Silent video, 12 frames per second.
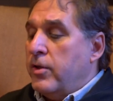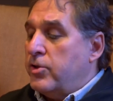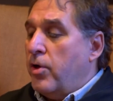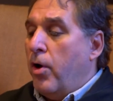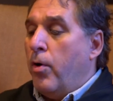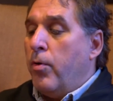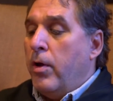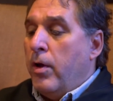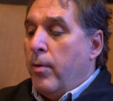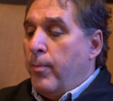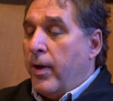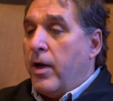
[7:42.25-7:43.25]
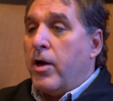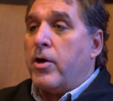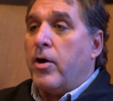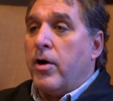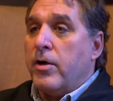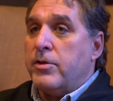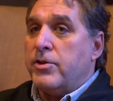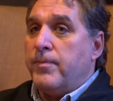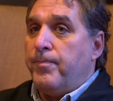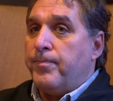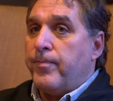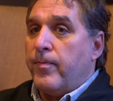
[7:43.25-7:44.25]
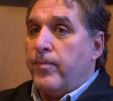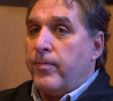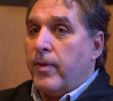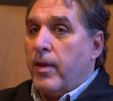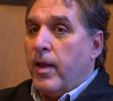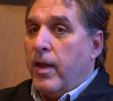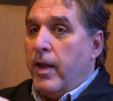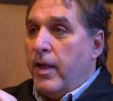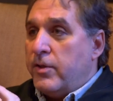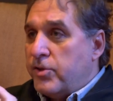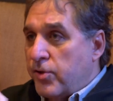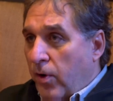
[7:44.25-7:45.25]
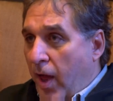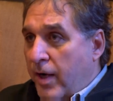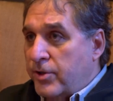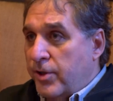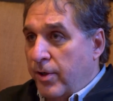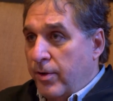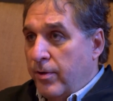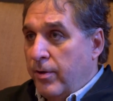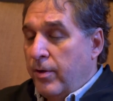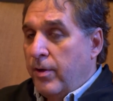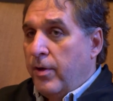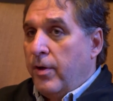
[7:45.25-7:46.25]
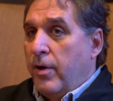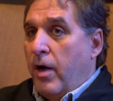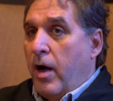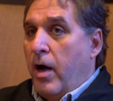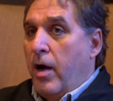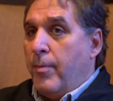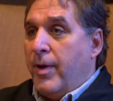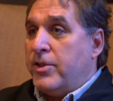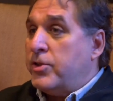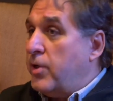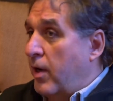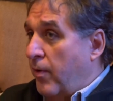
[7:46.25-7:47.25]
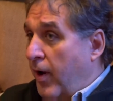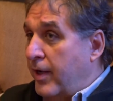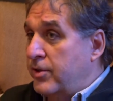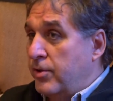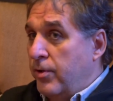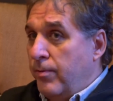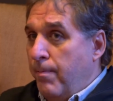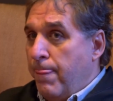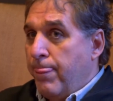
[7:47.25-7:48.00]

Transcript: So, but it occurs in selection. It's generational.